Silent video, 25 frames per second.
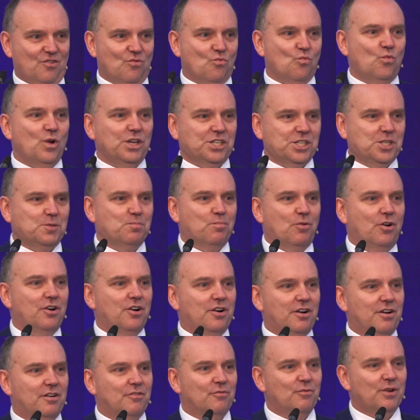
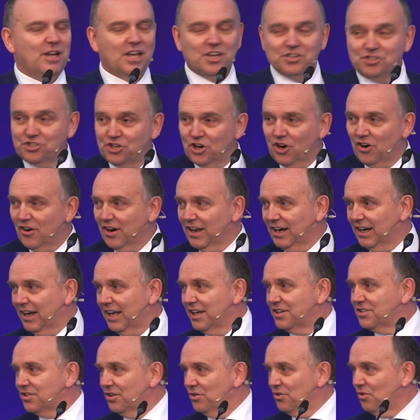whisper
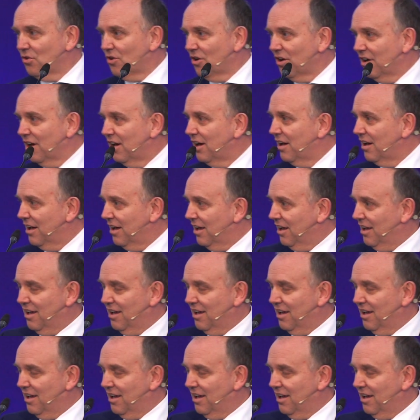reassuringly to Nora,